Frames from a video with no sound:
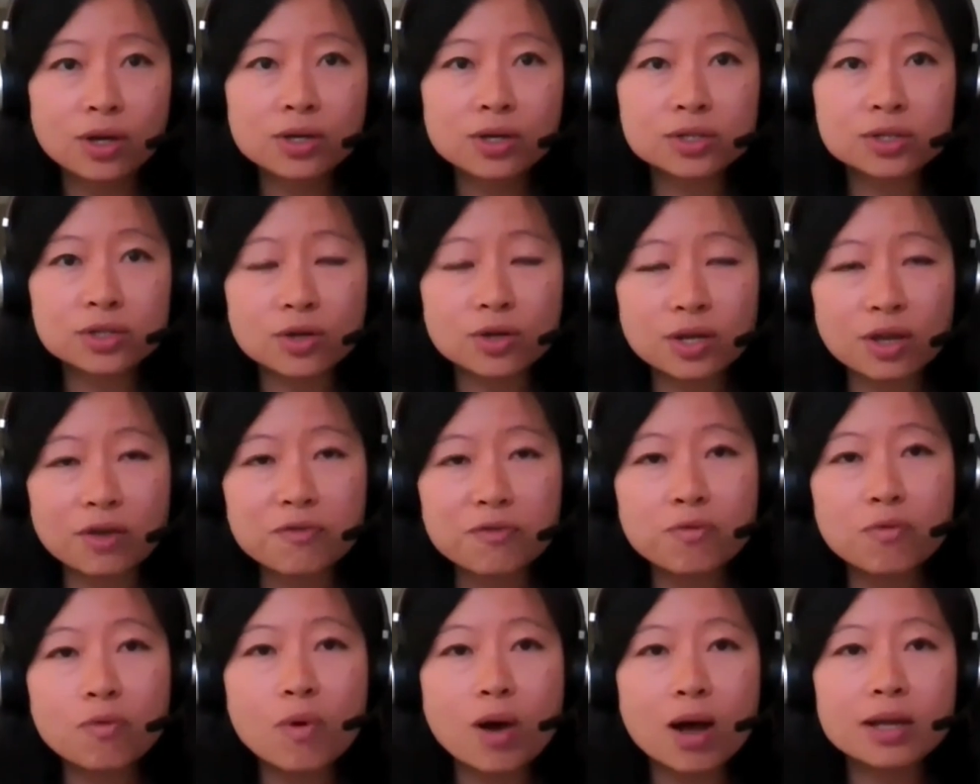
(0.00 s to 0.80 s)
So
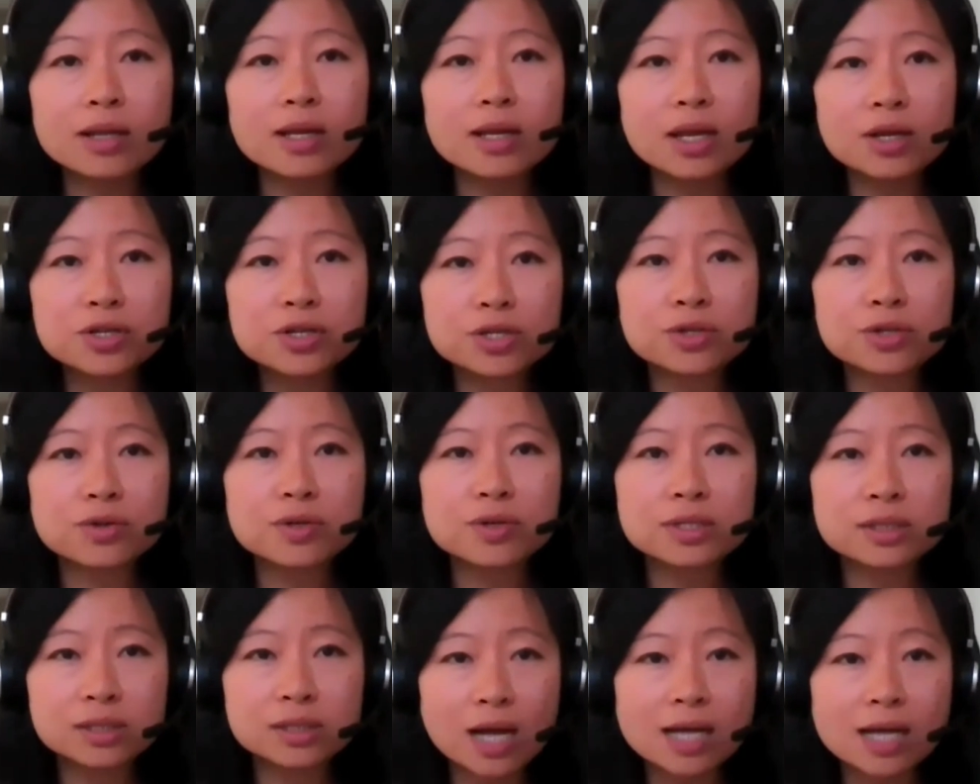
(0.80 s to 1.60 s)
if one
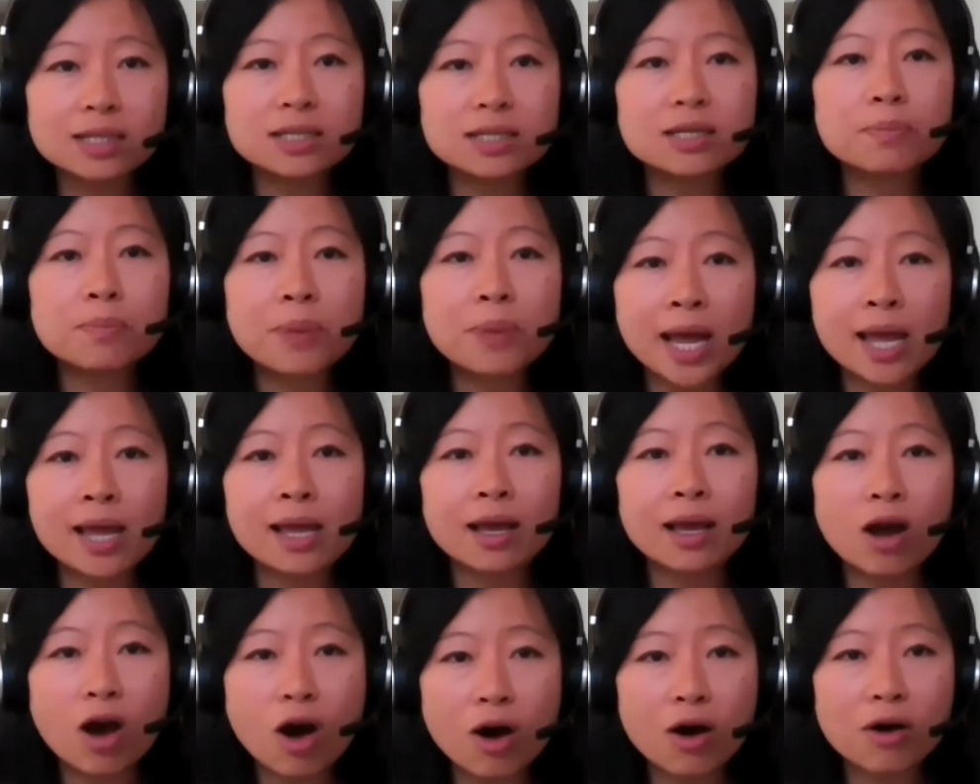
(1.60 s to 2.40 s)
insurer started
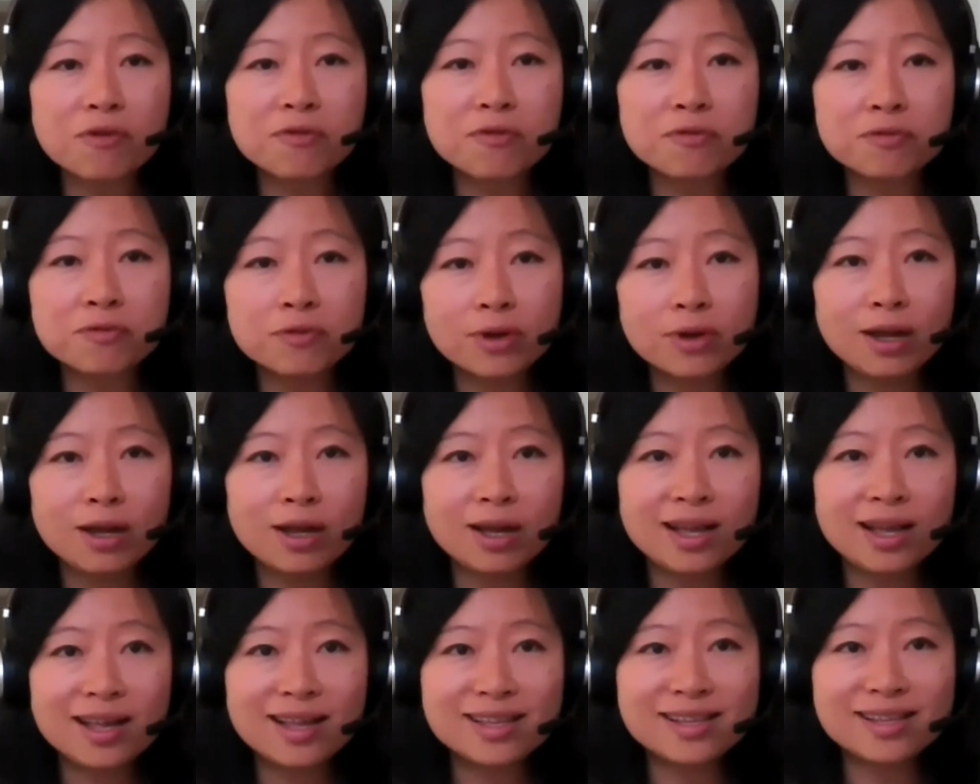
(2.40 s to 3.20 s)
paying off
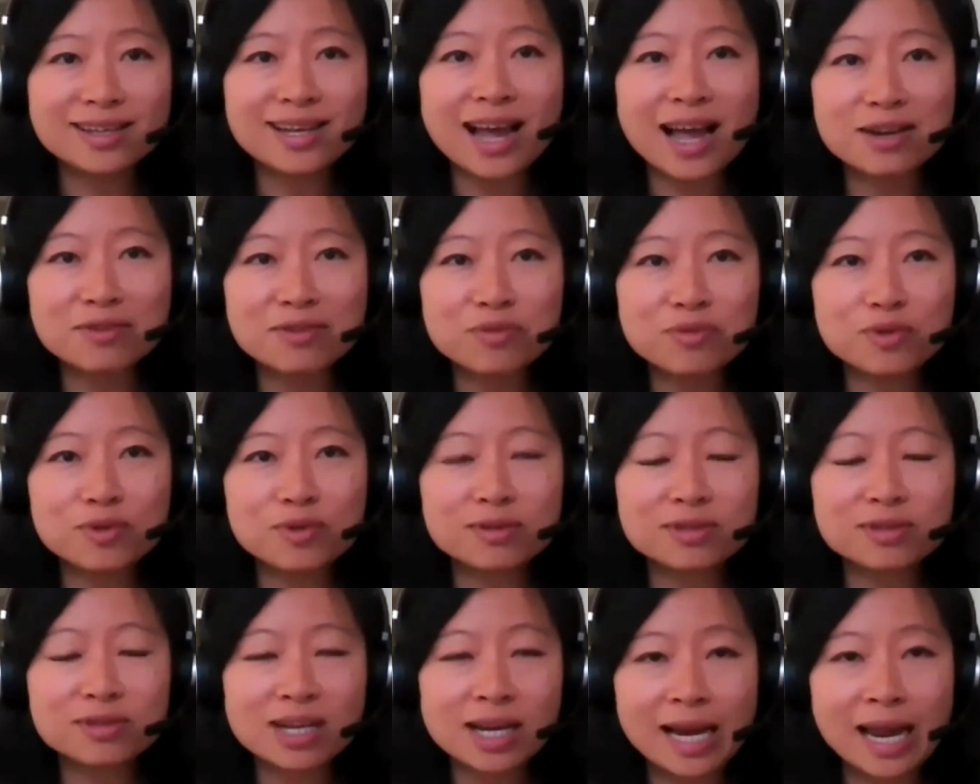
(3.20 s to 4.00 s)
the kind
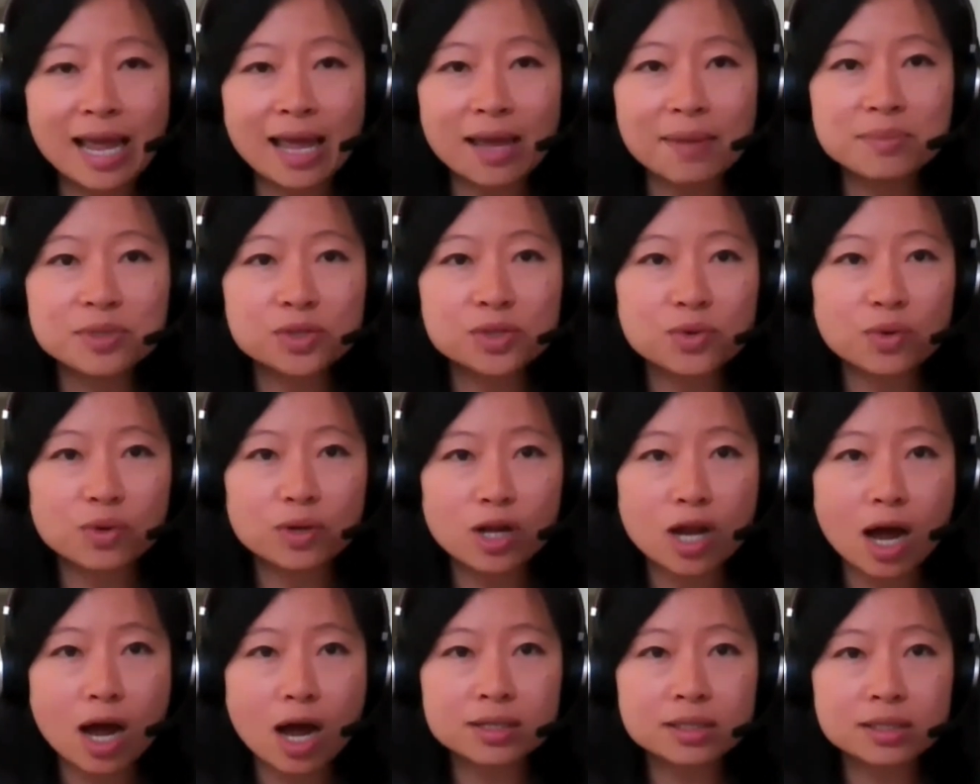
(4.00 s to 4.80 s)
of claims or
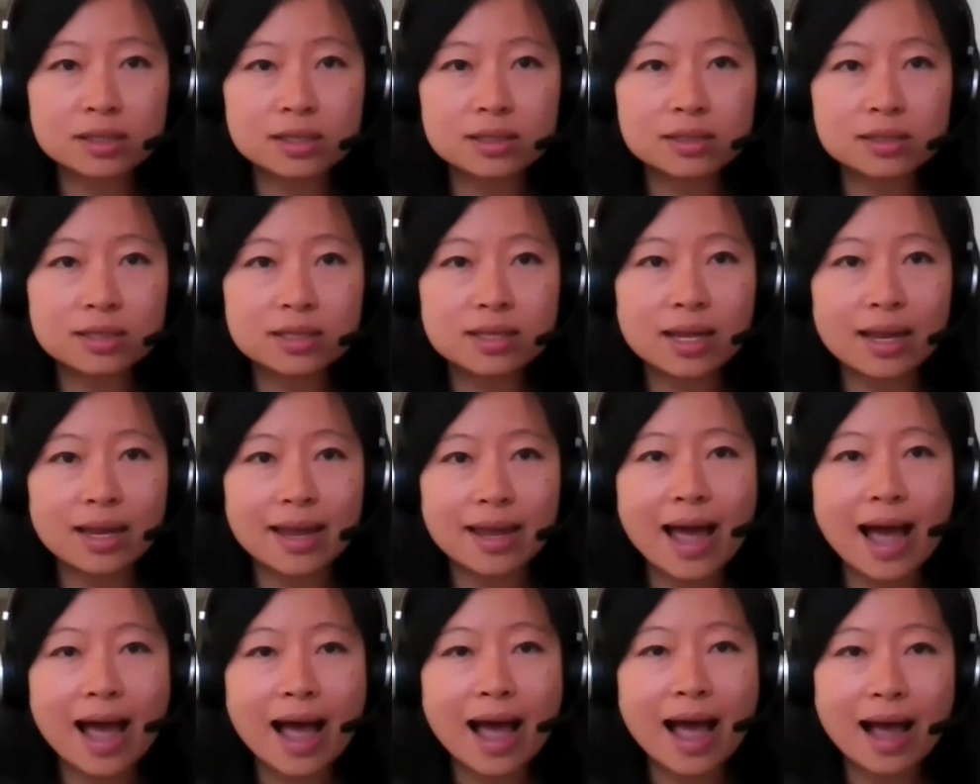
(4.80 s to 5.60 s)
losses that they
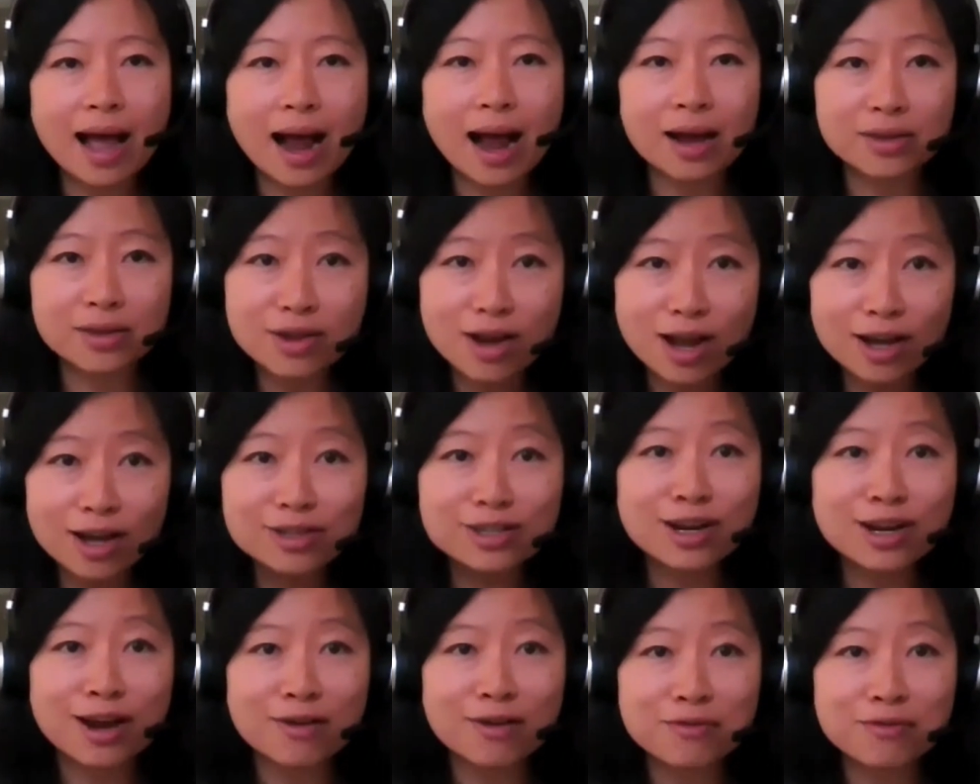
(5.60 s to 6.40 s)
are not
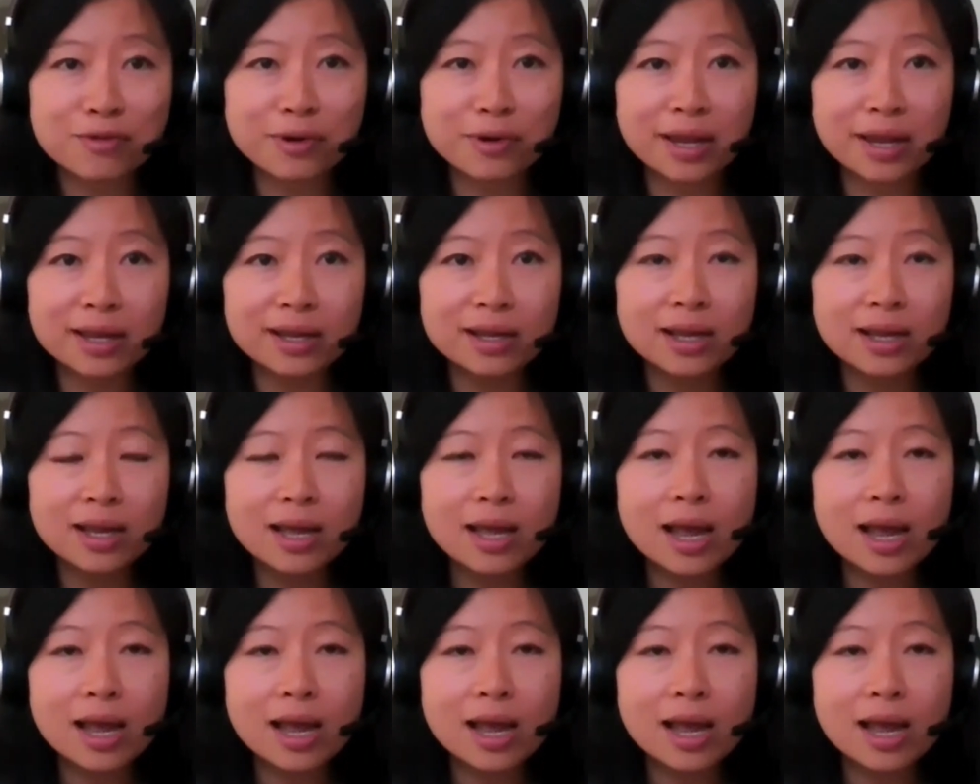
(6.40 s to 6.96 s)
covering,